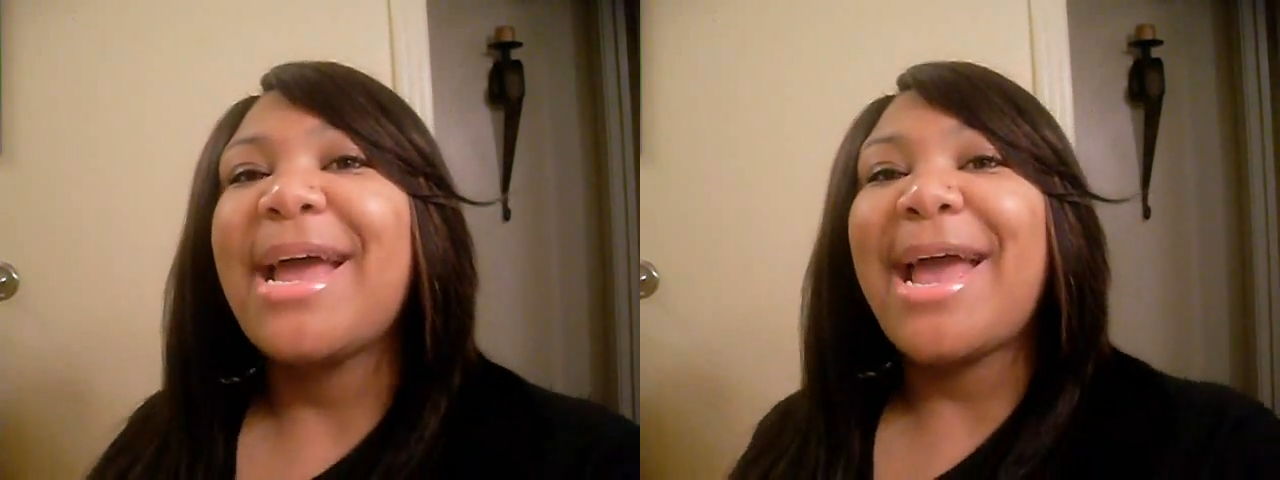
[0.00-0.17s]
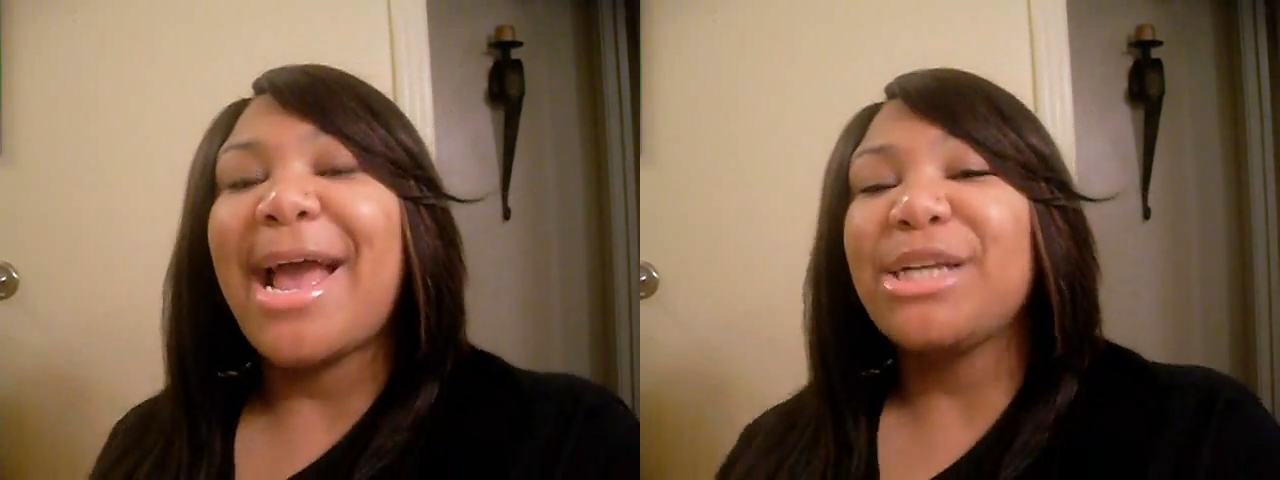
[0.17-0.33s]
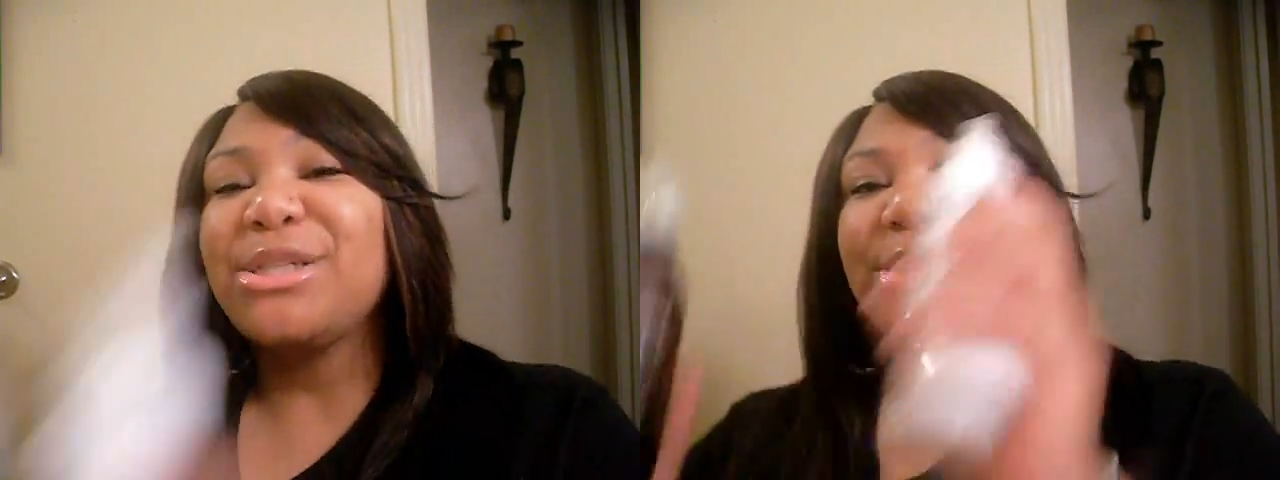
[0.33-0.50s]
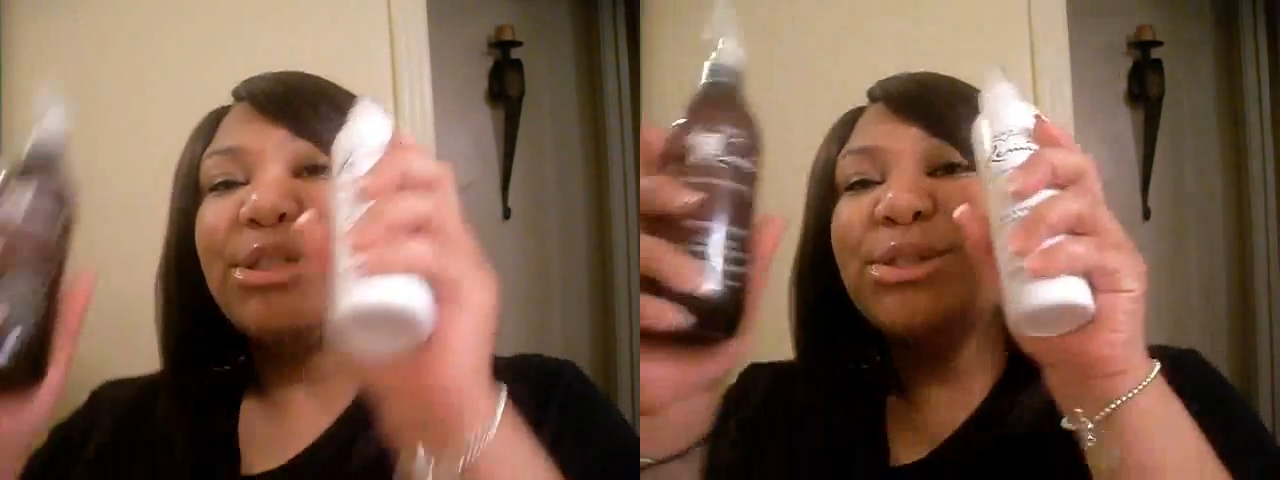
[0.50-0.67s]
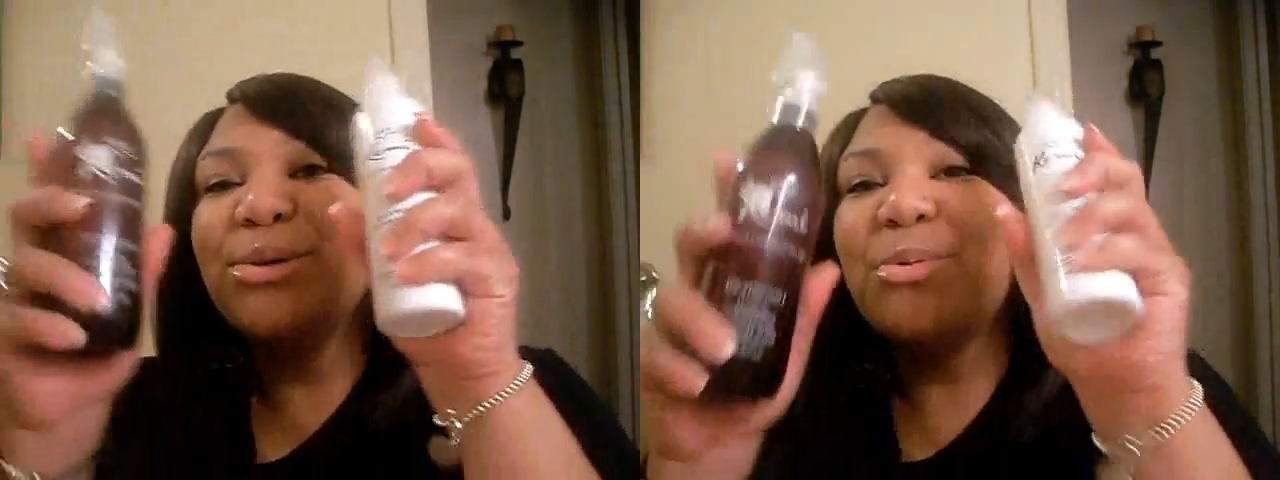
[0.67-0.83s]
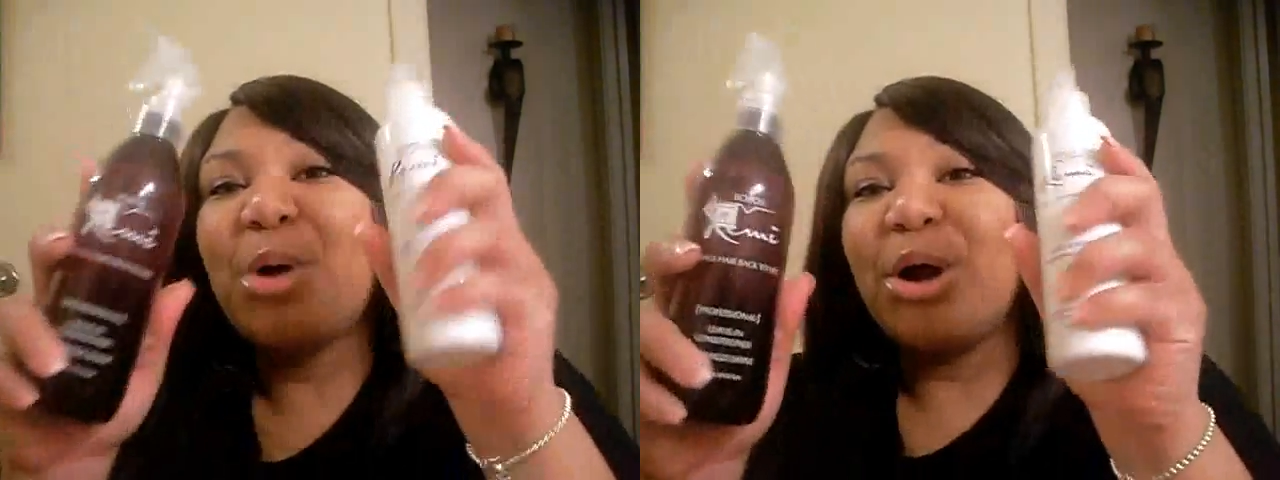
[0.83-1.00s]
they actually
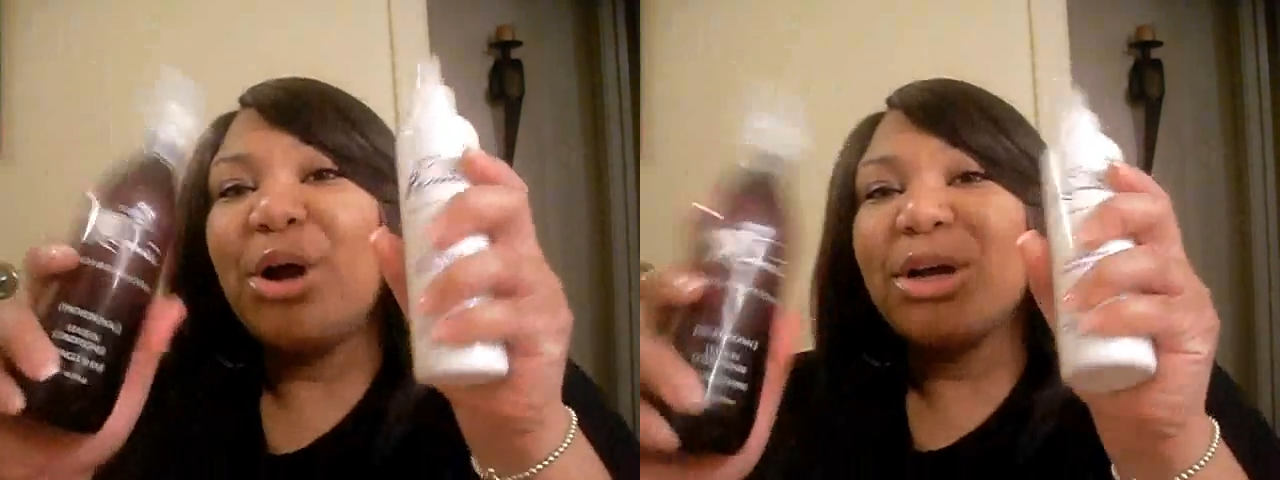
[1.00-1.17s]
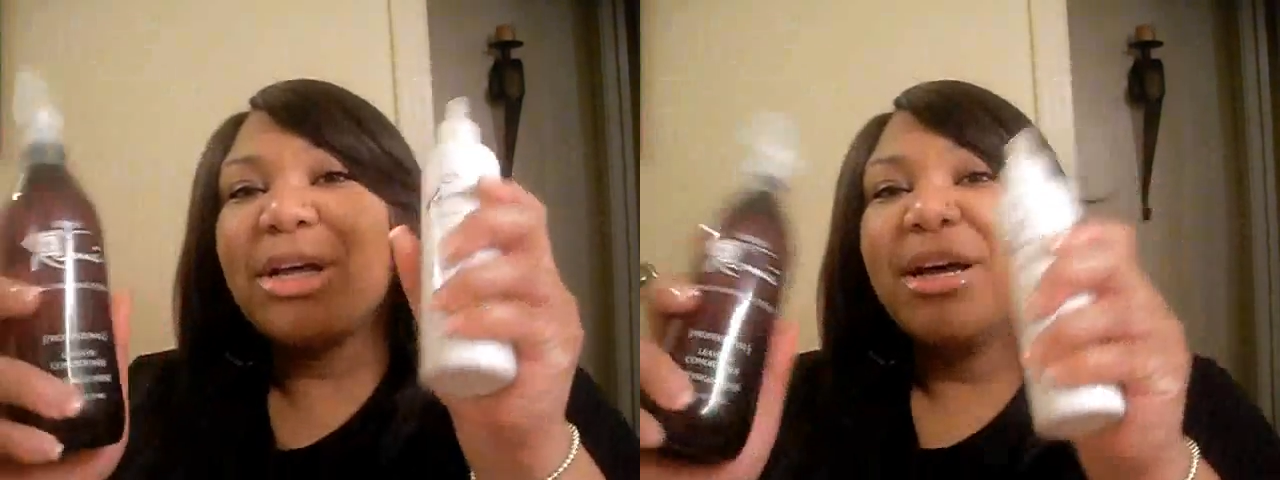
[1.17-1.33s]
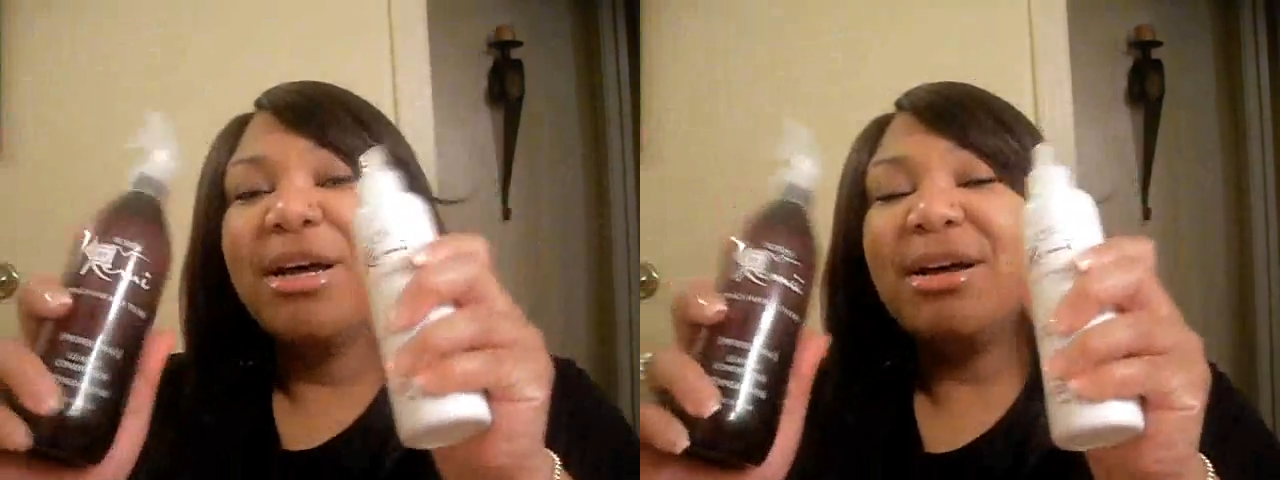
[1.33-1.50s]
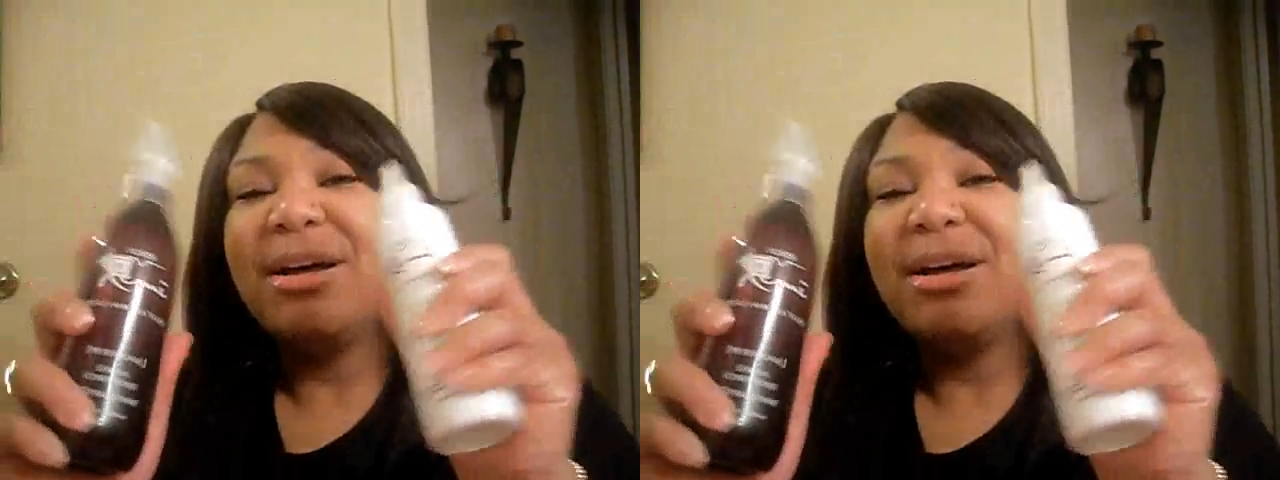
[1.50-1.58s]
do work.